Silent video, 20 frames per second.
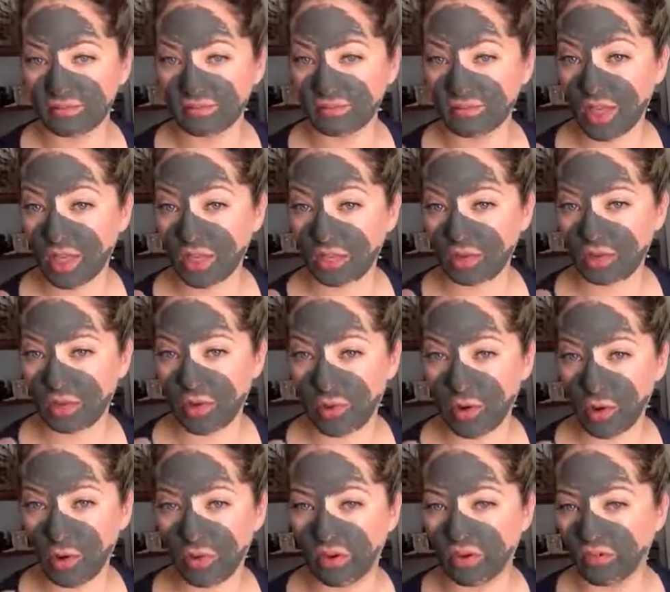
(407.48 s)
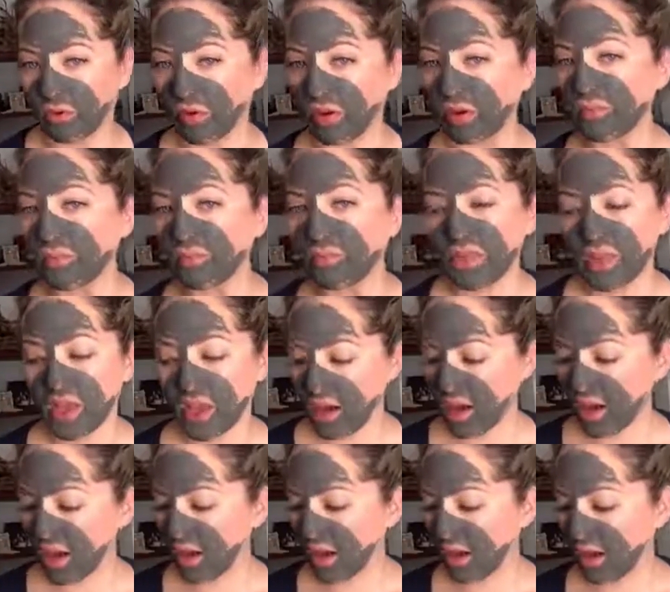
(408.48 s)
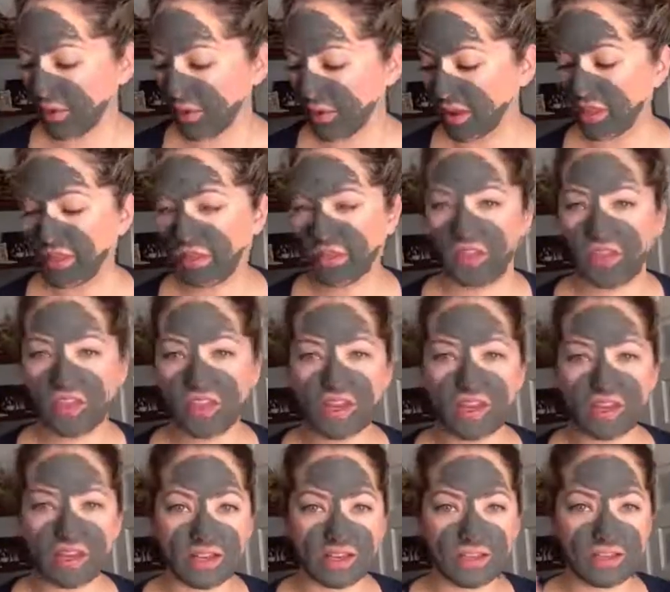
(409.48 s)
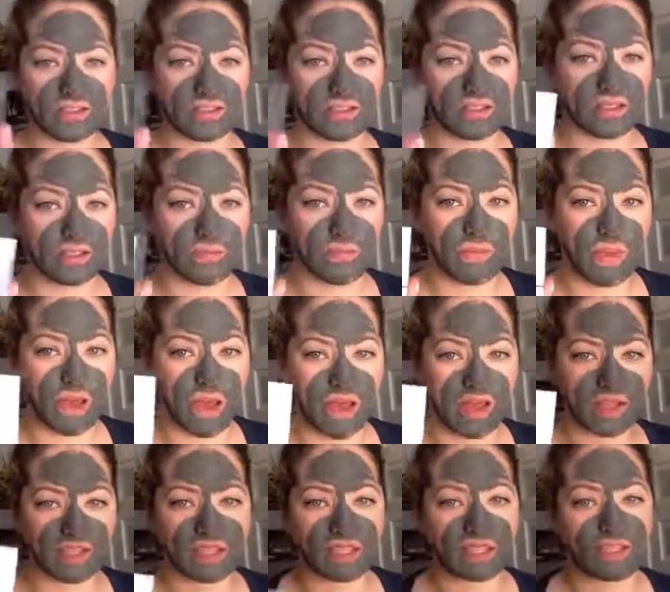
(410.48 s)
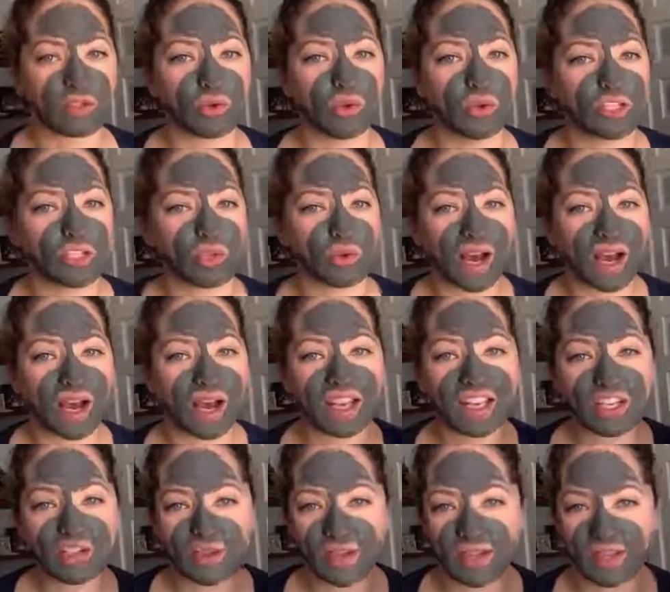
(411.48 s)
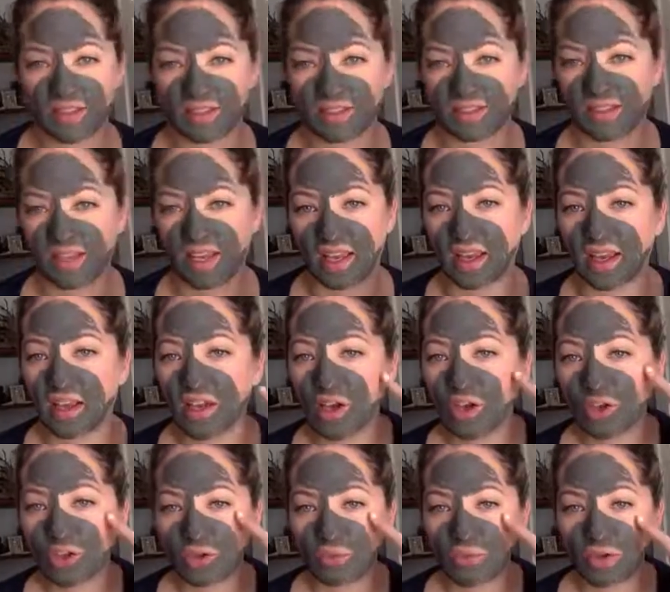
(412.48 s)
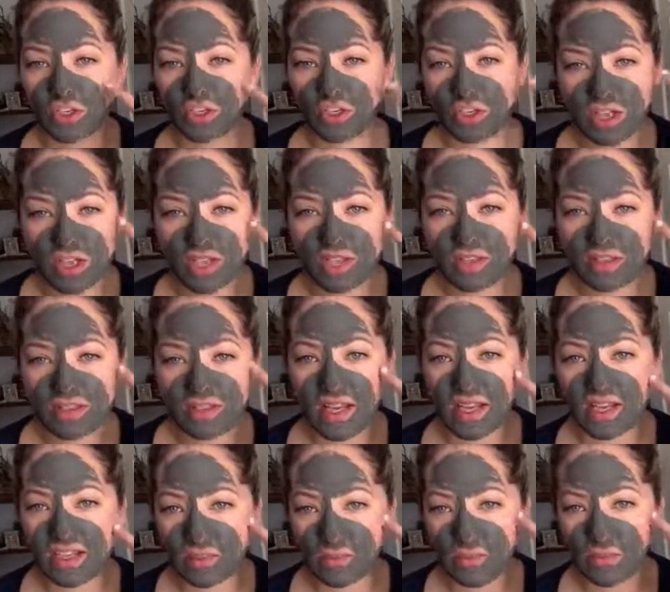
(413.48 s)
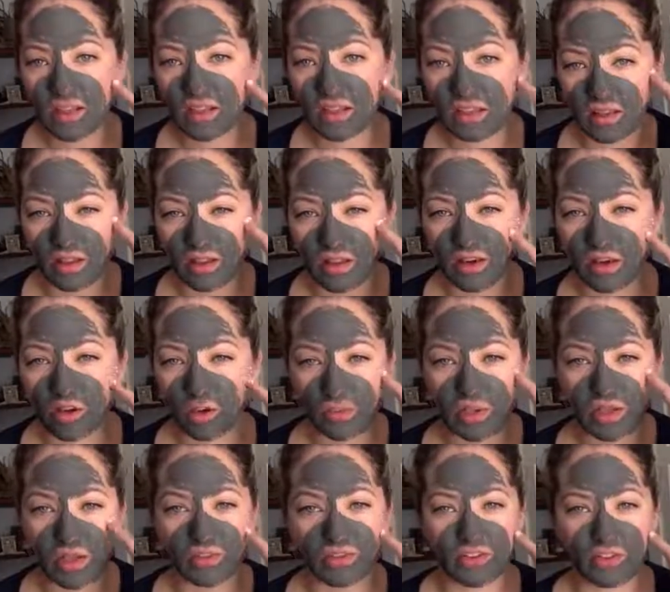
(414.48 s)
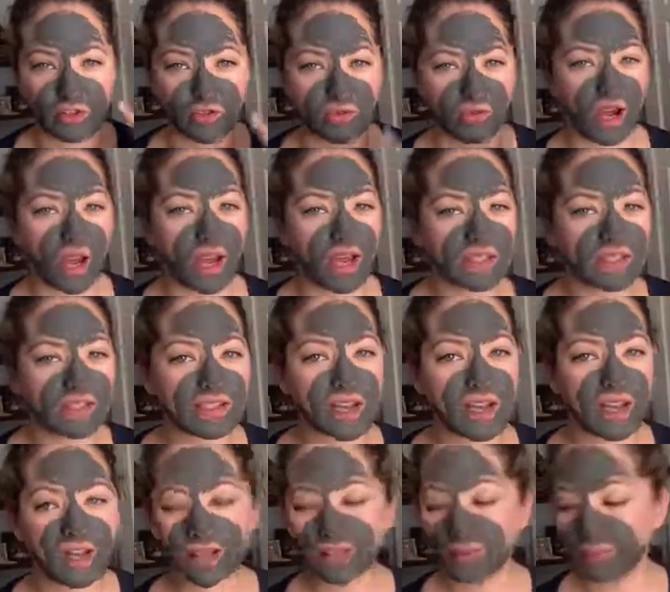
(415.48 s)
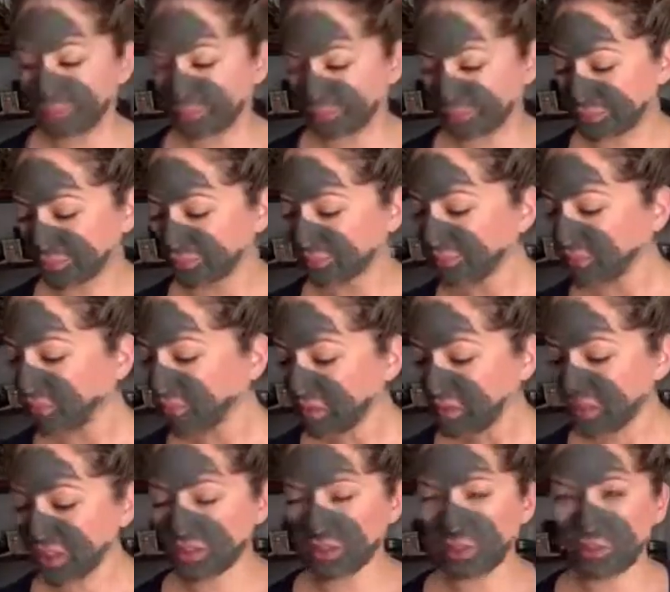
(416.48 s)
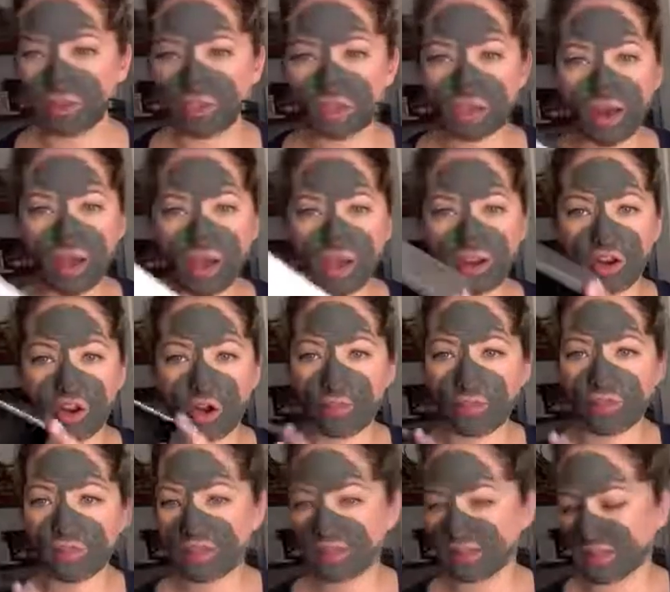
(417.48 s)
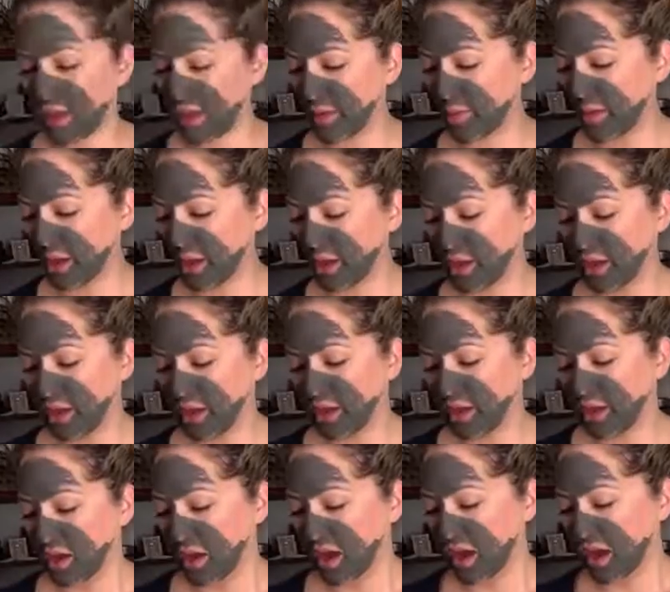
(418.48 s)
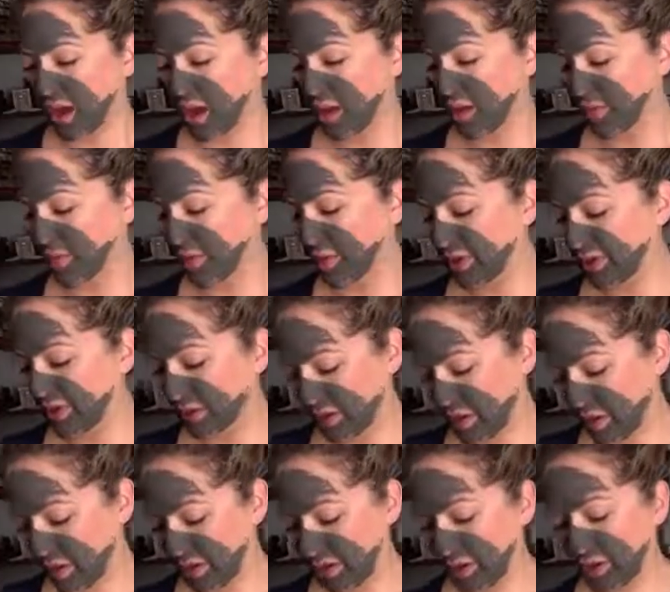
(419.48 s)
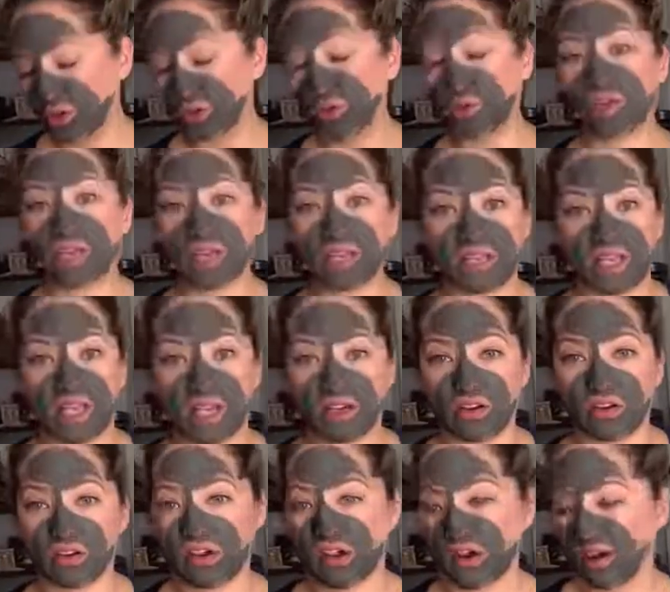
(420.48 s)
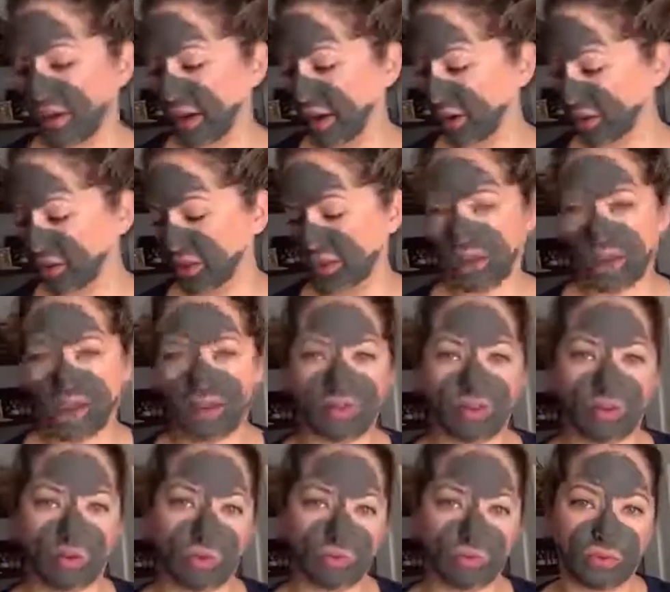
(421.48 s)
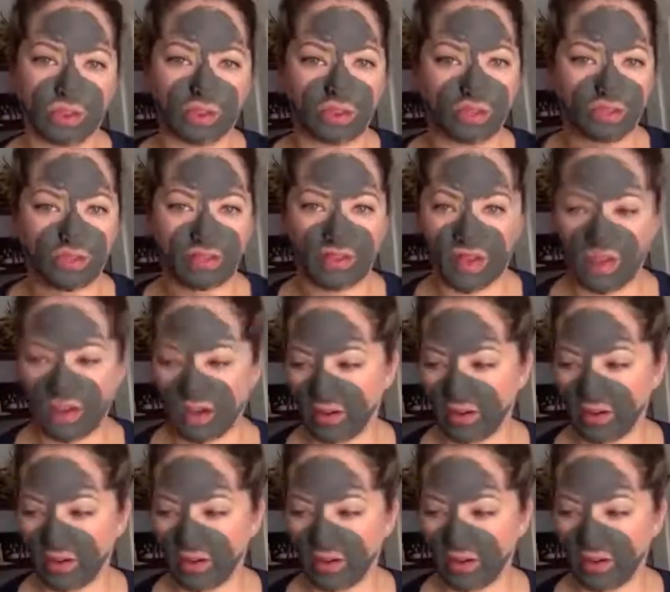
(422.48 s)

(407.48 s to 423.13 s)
That's what I'm hoping for. This mask is going to hydrate the skin. So my cheeks tend to be a little bit on the dry side. So I'm going to go ahead and open this up. This is all in a new container now. Actually, I have an old one because I've had it